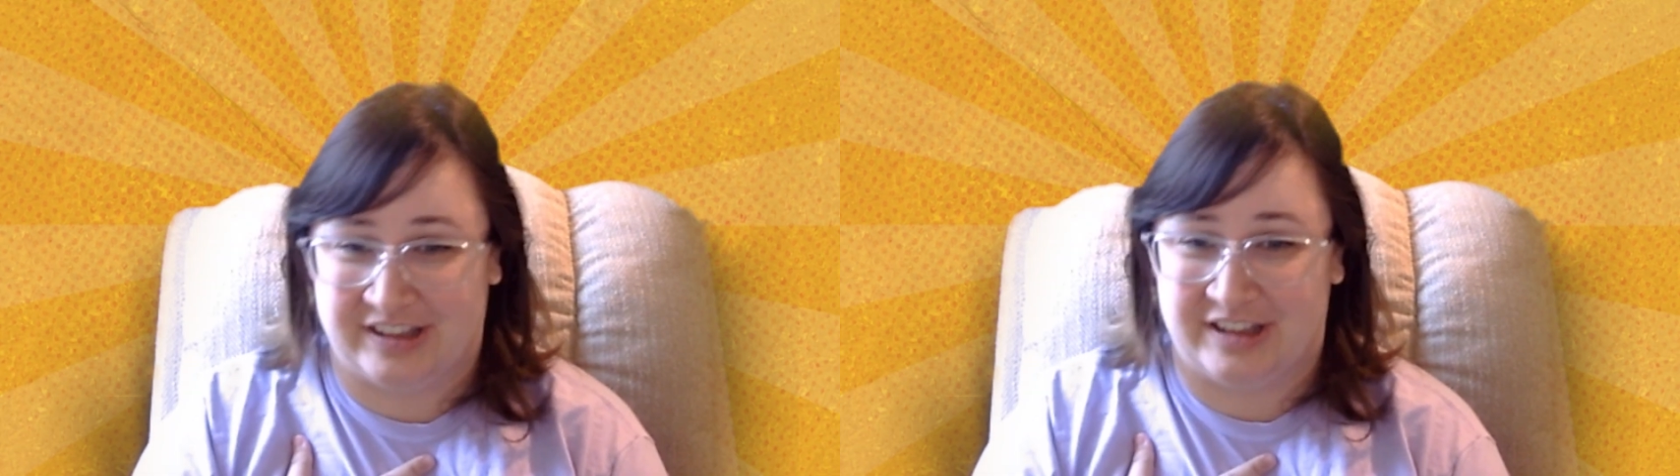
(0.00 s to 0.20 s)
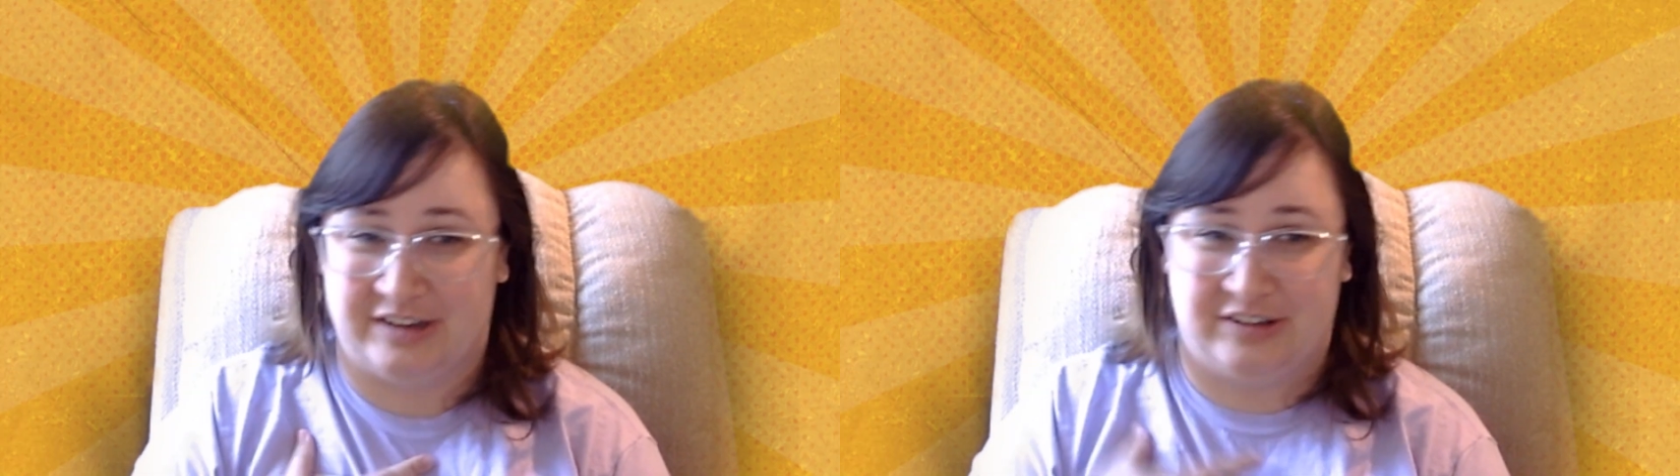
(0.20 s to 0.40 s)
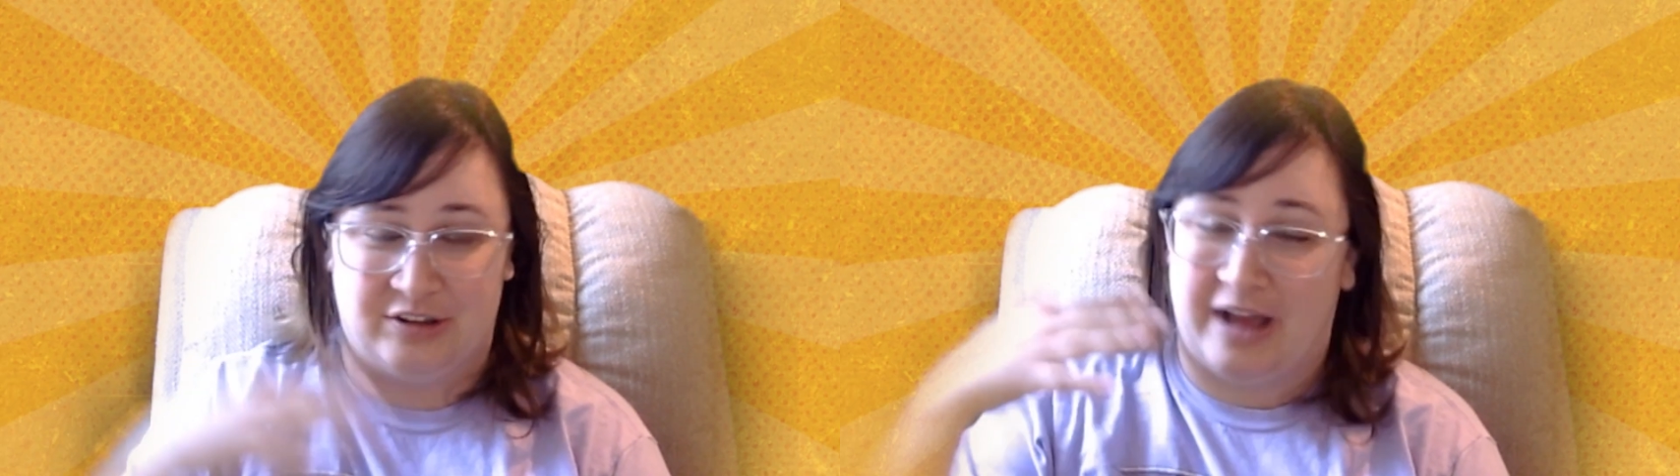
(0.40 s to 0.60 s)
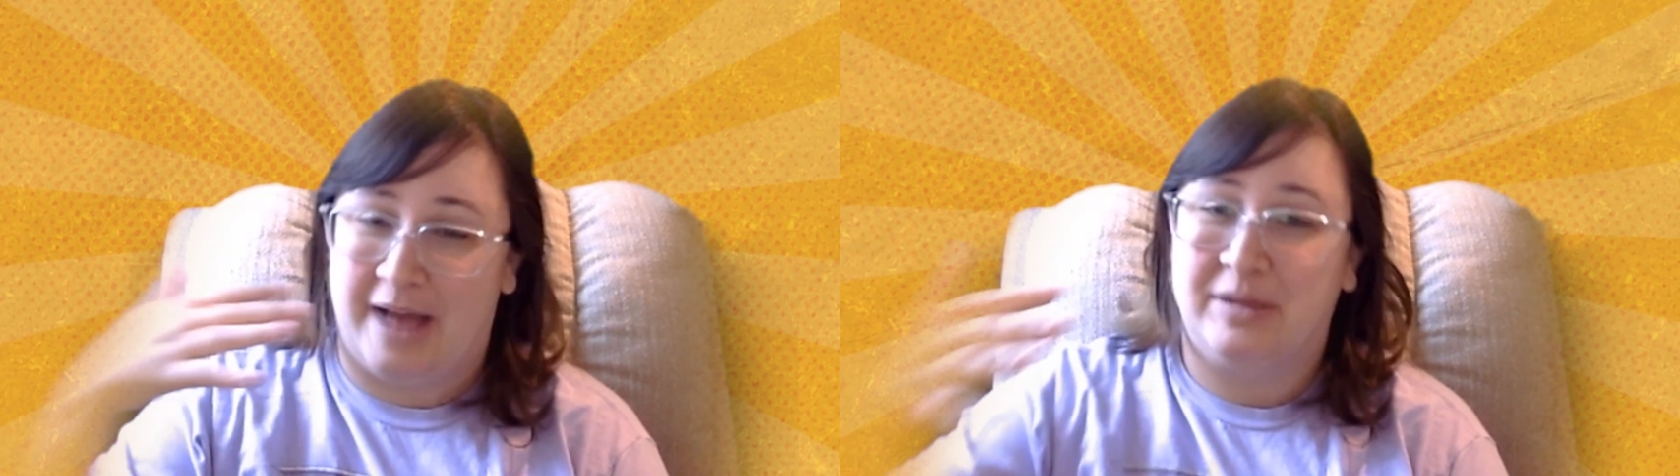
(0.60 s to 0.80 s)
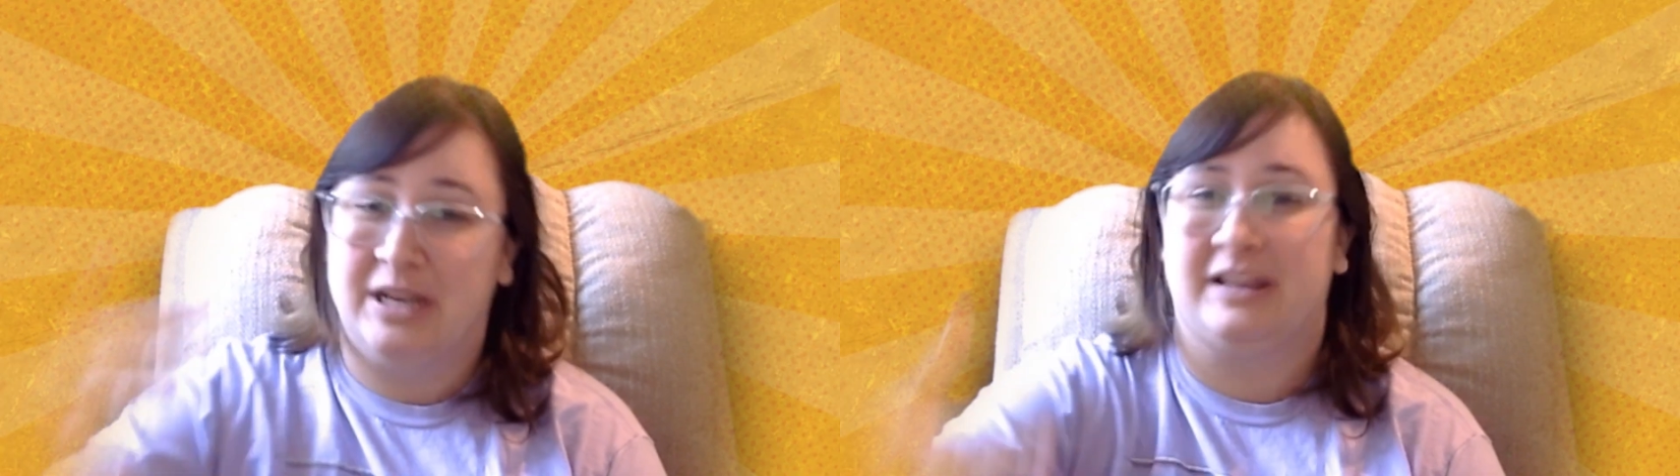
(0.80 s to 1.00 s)
and so
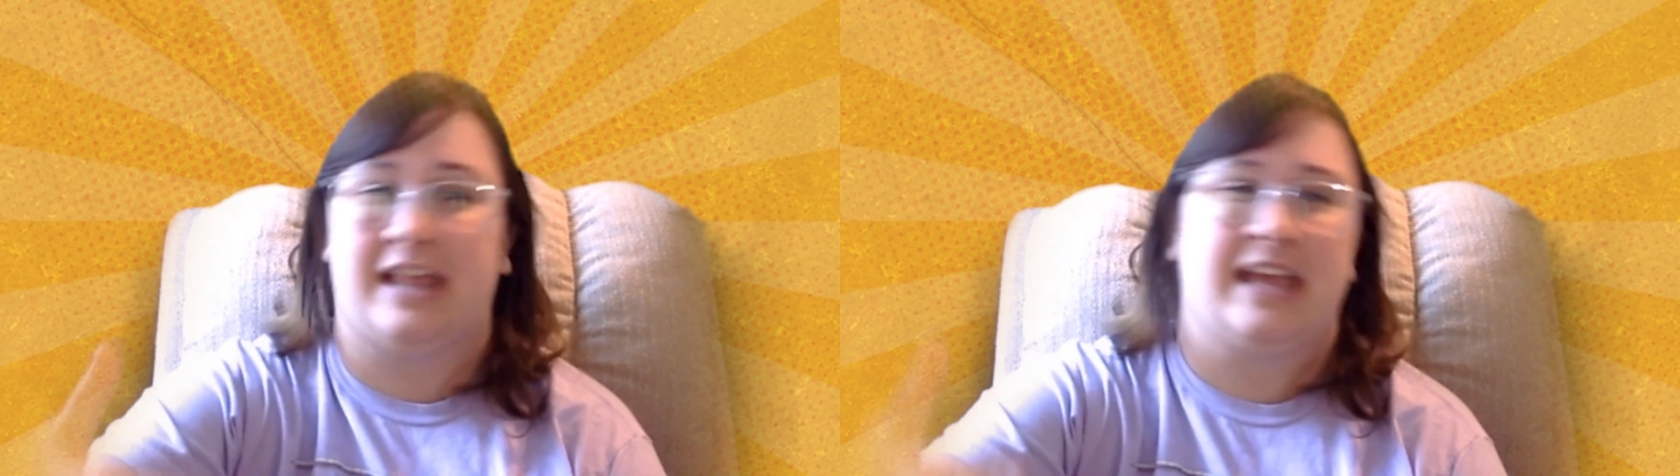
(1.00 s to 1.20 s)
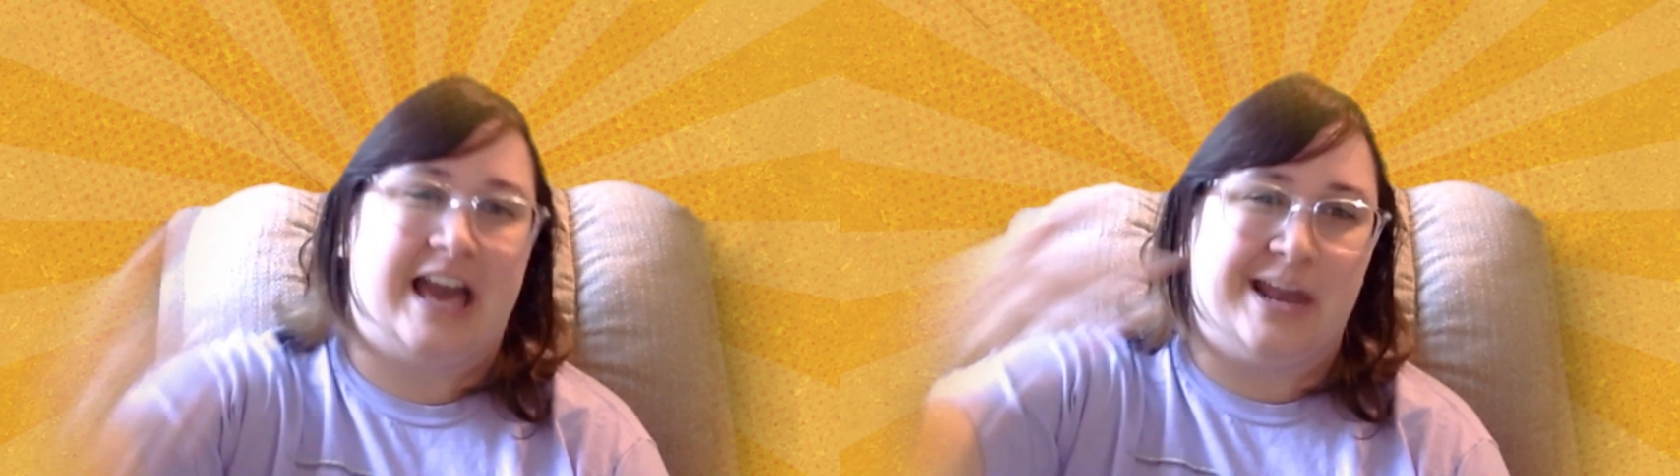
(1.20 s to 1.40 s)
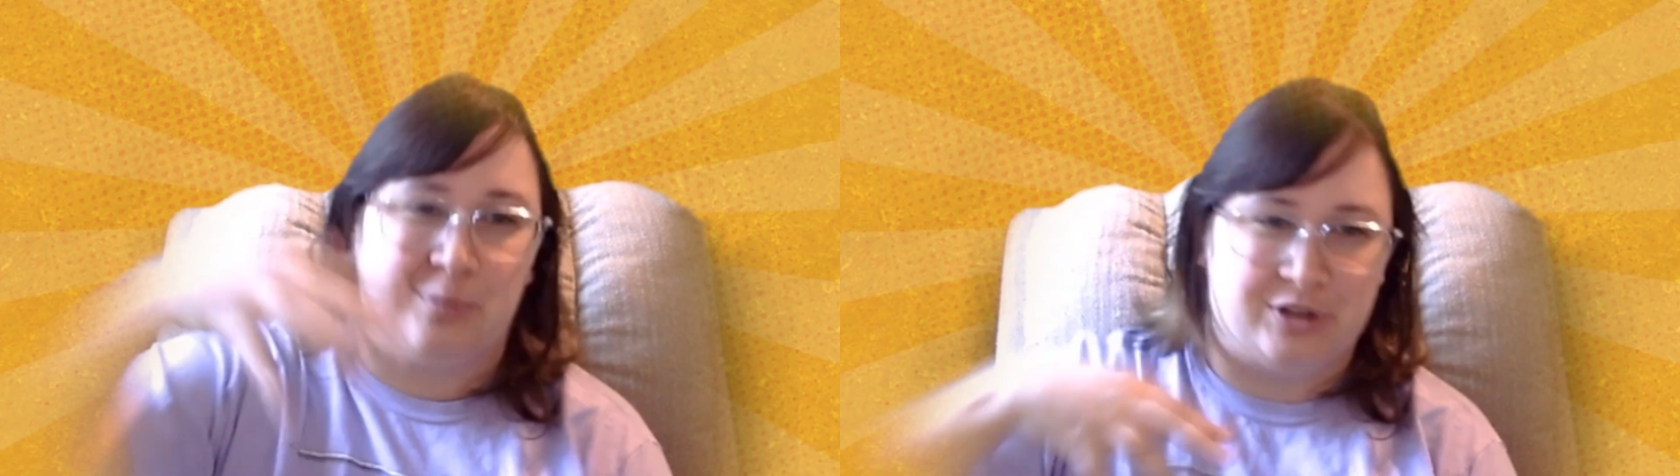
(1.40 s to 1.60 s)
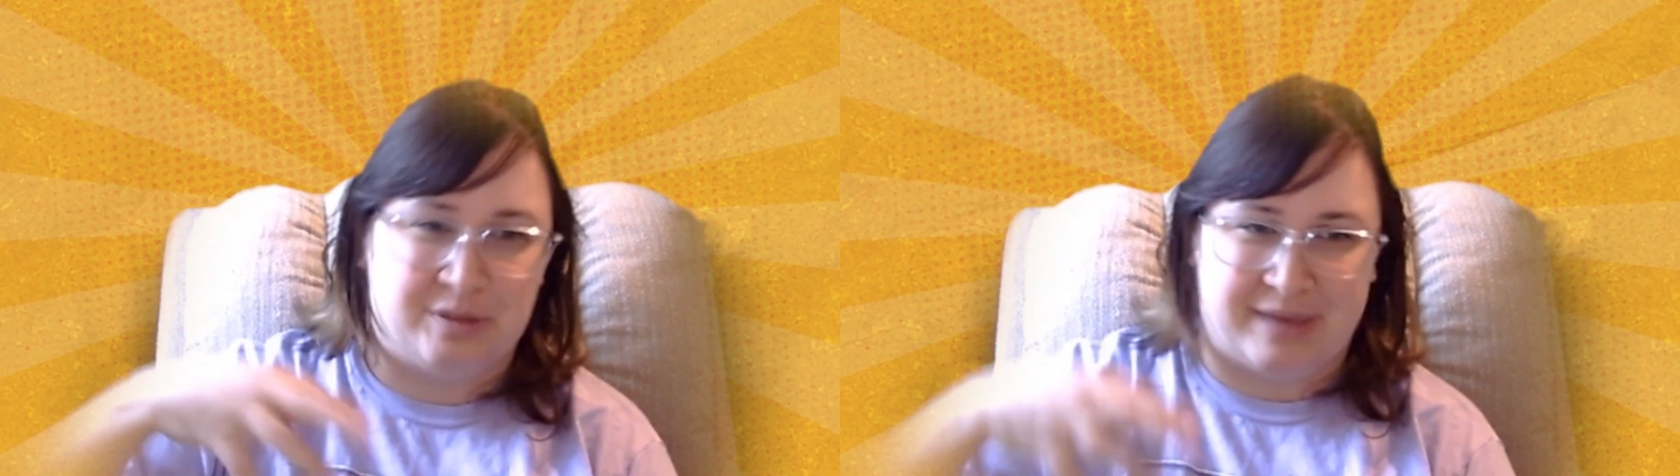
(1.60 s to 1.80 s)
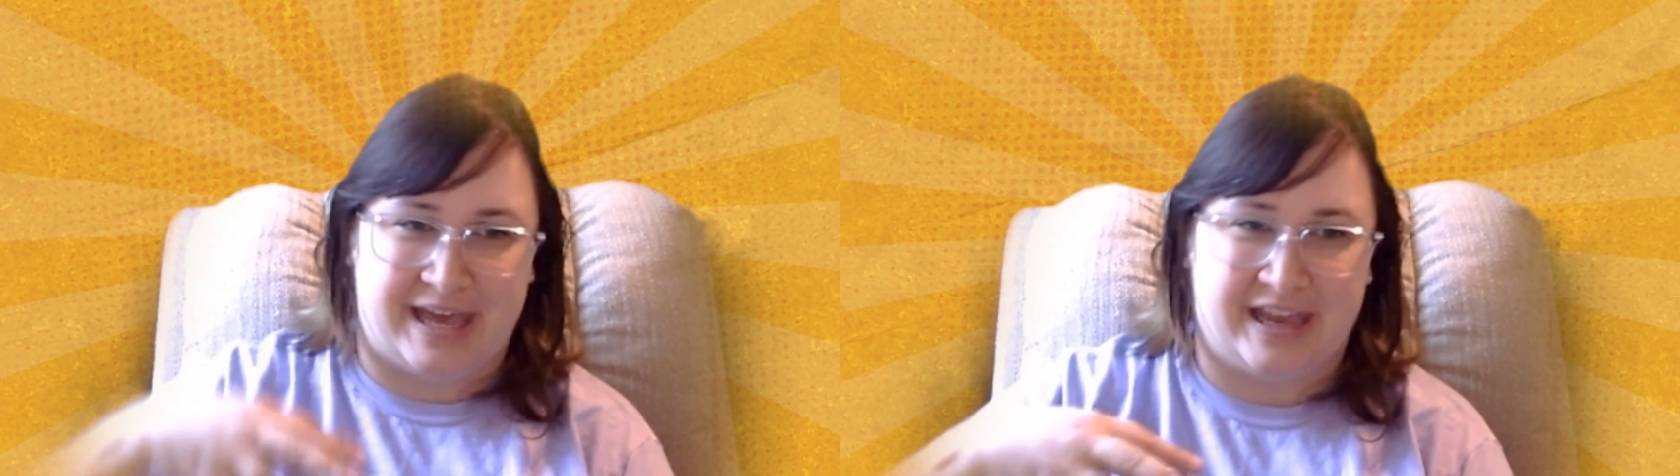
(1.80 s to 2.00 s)
I'm gonna like kind of pull
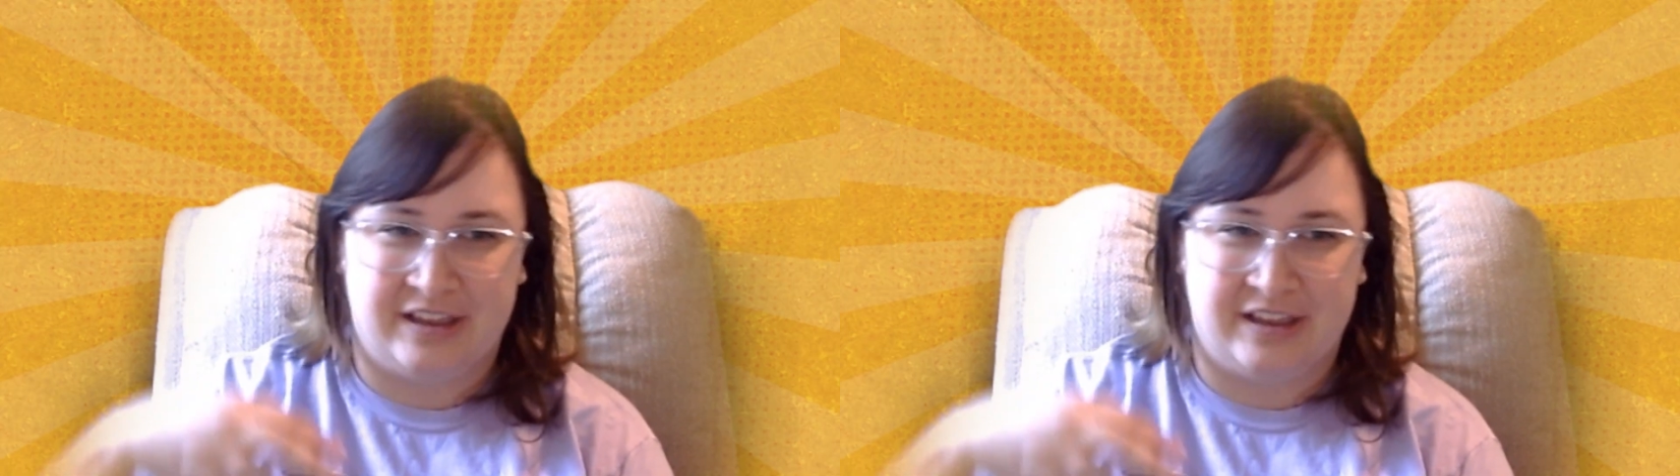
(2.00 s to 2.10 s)
it back